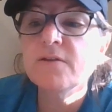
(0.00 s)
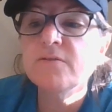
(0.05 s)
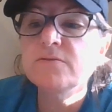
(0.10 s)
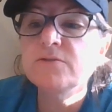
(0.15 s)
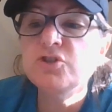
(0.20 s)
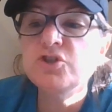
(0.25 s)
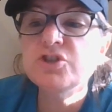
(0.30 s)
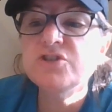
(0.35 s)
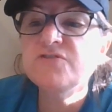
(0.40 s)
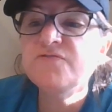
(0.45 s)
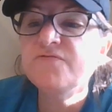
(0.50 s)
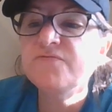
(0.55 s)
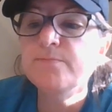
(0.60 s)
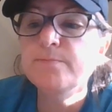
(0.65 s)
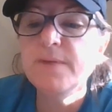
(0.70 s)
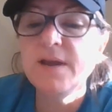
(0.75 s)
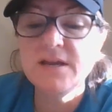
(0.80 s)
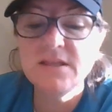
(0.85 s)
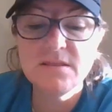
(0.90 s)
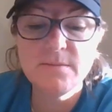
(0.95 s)
Just
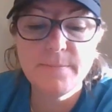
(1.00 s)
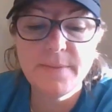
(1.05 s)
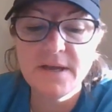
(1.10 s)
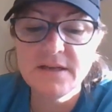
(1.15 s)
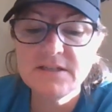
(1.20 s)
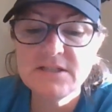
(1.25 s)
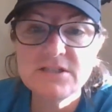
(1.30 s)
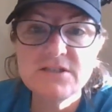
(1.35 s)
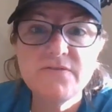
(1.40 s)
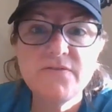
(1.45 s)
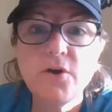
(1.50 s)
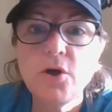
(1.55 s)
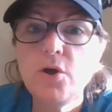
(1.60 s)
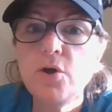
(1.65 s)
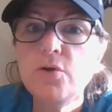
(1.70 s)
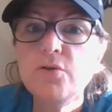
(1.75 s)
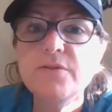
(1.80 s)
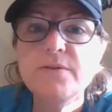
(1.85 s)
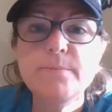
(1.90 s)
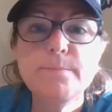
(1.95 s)
make the best of
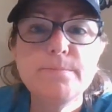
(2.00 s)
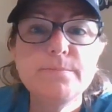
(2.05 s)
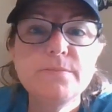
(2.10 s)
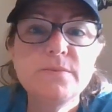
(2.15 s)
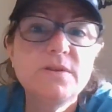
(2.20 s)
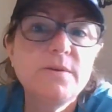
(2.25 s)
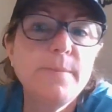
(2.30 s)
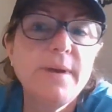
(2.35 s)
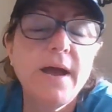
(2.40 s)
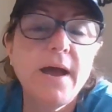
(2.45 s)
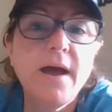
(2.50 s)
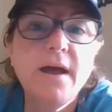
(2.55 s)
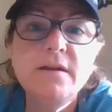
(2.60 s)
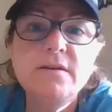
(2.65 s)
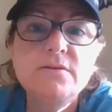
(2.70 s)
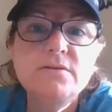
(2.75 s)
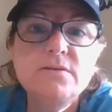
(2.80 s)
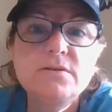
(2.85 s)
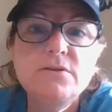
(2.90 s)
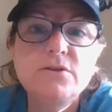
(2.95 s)
all the bad.
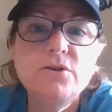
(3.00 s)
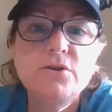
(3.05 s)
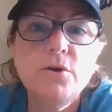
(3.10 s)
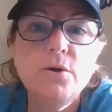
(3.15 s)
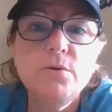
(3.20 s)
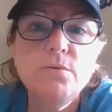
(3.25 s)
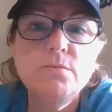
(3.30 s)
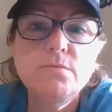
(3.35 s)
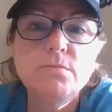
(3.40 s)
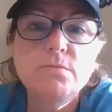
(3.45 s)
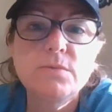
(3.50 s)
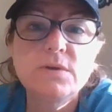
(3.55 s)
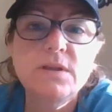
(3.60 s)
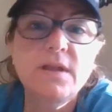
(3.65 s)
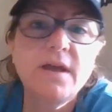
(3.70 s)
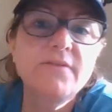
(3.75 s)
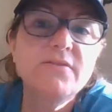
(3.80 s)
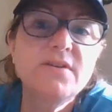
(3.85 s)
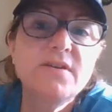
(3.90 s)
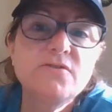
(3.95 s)
When
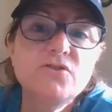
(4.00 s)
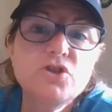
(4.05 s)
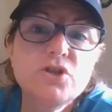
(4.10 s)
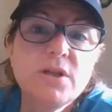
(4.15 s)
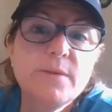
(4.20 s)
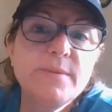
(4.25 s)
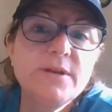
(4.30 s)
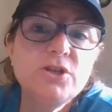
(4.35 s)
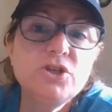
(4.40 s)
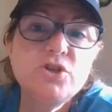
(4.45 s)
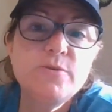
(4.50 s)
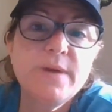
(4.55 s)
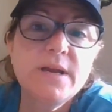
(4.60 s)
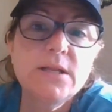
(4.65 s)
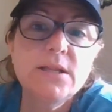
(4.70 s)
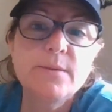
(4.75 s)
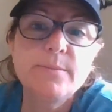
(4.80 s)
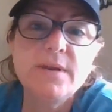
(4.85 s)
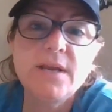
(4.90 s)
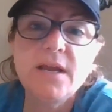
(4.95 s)
life gives you lemons, you make
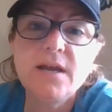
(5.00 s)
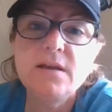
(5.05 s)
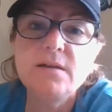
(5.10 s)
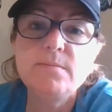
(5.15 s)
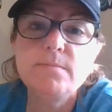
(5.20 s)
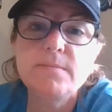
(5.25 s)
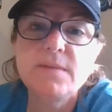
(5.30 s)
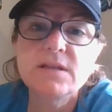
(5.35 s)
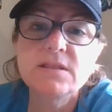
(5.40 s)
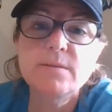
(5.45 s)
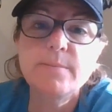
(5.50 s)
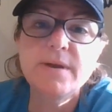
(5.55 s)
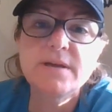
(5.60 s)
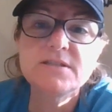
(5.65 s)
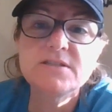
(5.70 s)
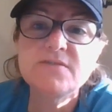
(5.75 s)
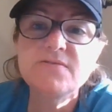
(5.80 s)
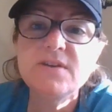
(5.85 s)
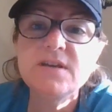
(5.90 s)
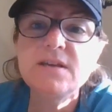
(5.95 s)
lemonade. Make the best
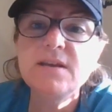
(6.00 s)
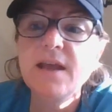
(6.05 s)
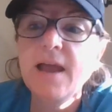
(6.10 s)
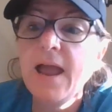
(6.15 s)
of it.